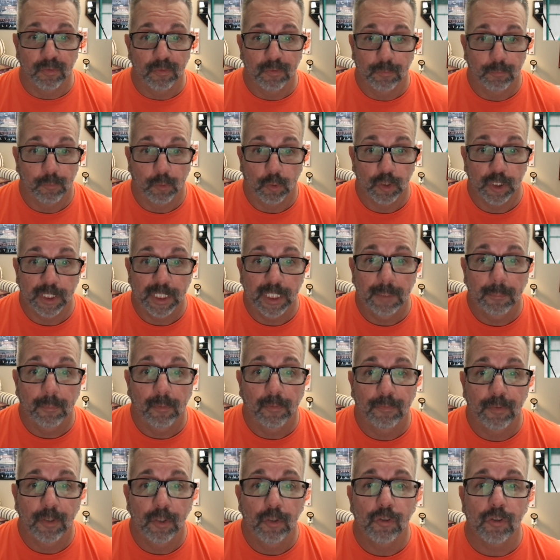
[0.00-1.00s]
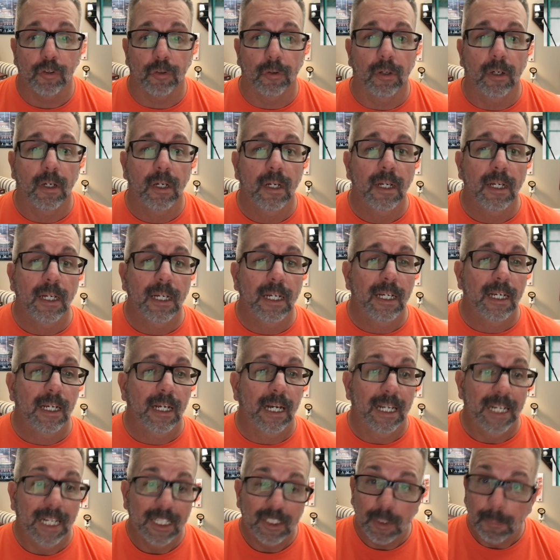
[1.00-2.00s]
foreseeable future.
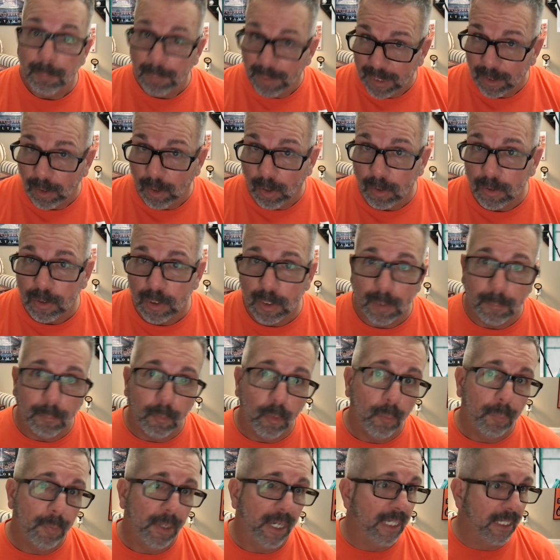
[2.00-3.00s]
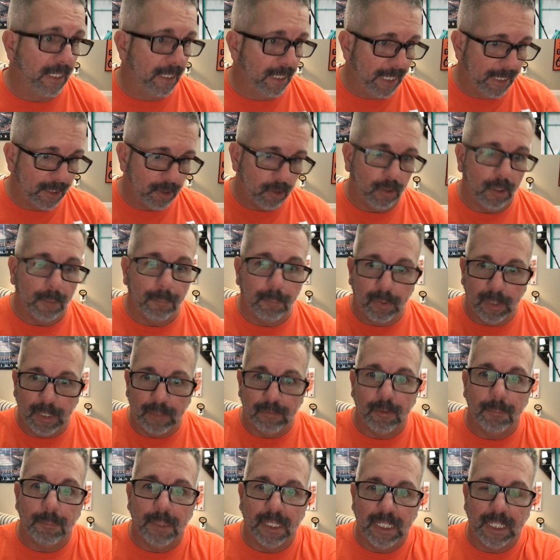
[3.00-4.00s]
And that's a big loss to the bullpen because that's going to put
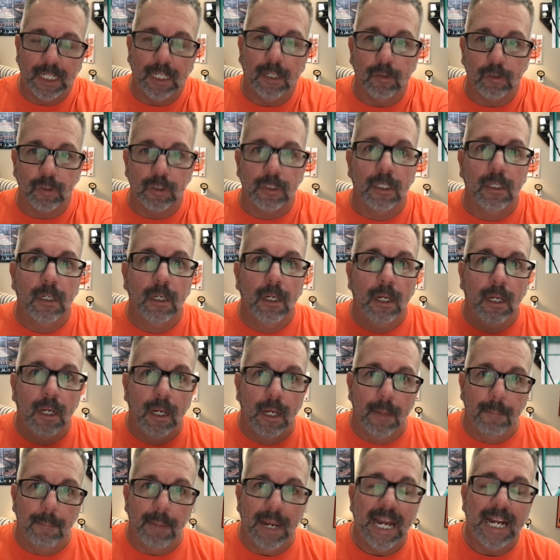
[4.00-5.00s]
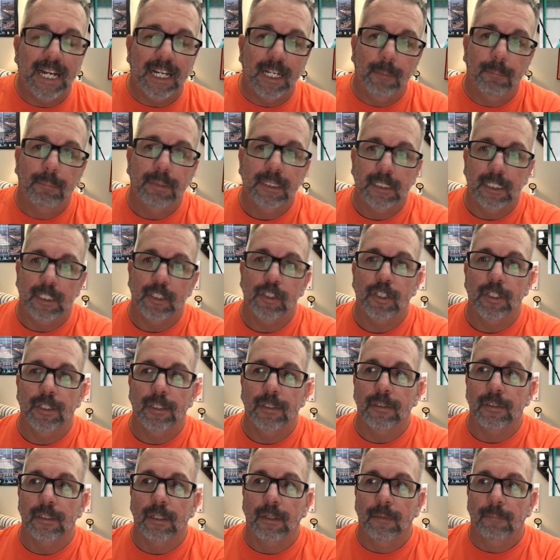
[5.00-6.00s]
everybody else back in
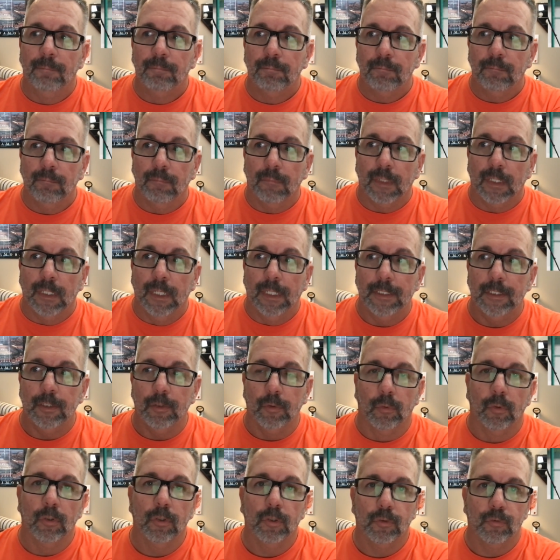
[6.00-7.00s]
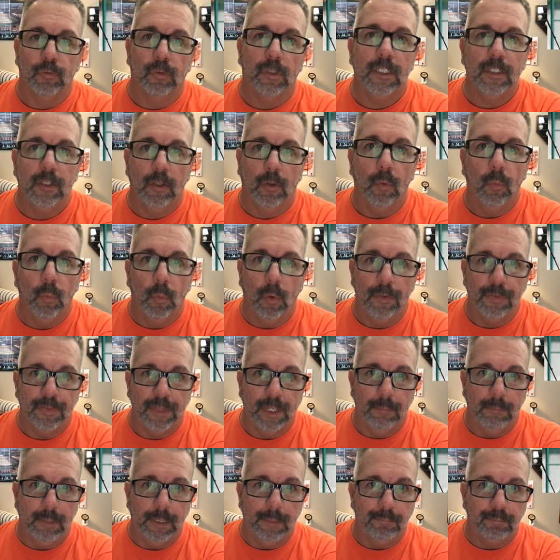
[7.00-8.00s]
positions that the Orioles really don't want
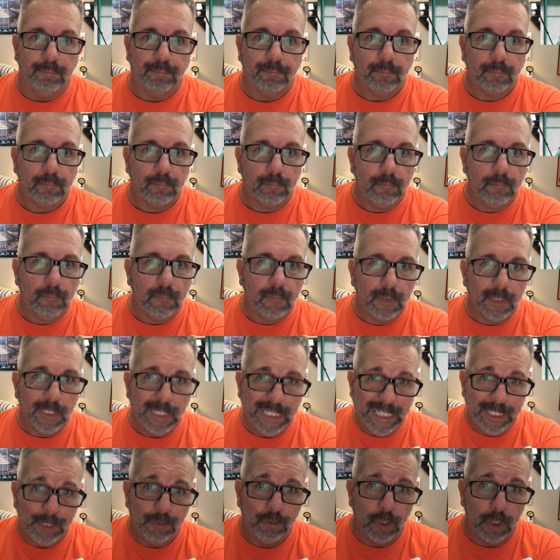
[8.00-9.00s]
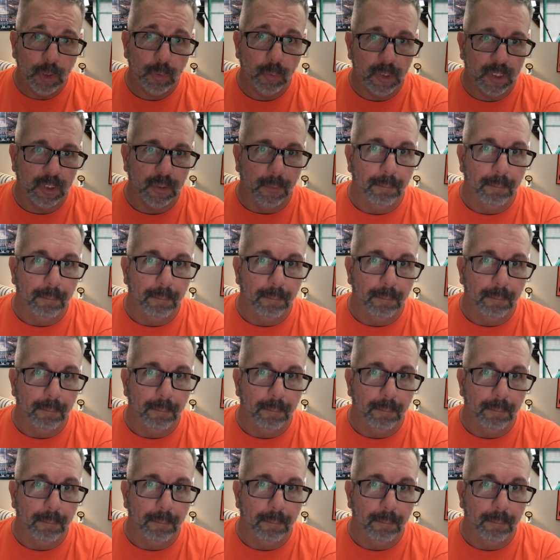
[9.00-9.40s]
them in. Kittredge was a